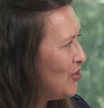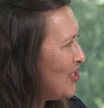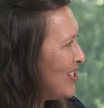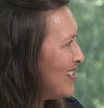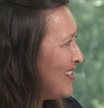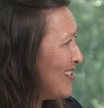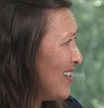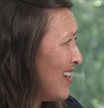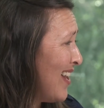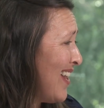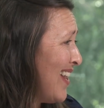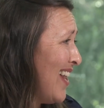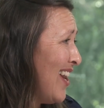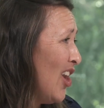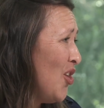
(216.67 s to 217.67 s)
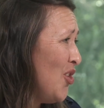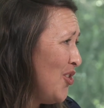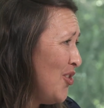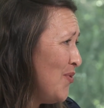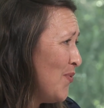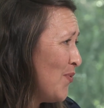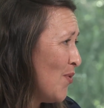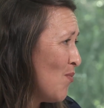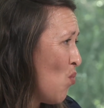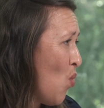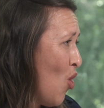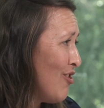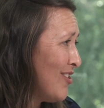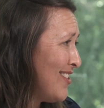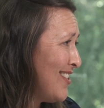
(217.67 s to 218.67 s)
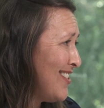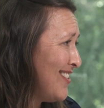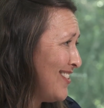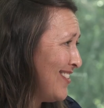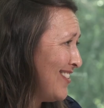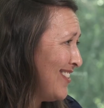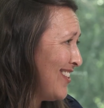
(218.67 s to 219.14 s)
just learn from what